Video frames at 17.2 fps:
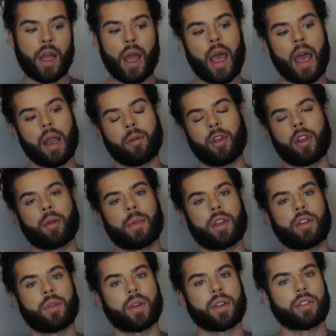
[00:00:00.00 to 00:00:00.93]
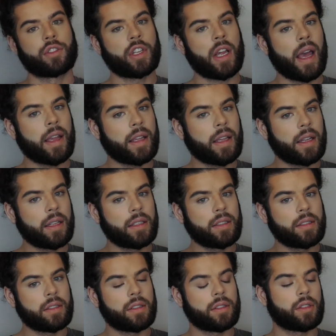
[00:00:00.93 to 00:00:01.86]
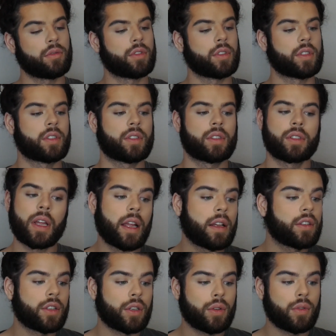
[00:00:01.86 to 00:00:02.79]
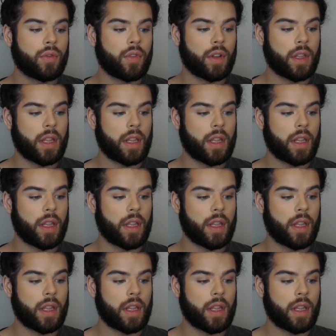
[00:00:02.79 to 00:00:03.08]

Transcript: and I'm gonna be doing check-ins, so just stay tuned for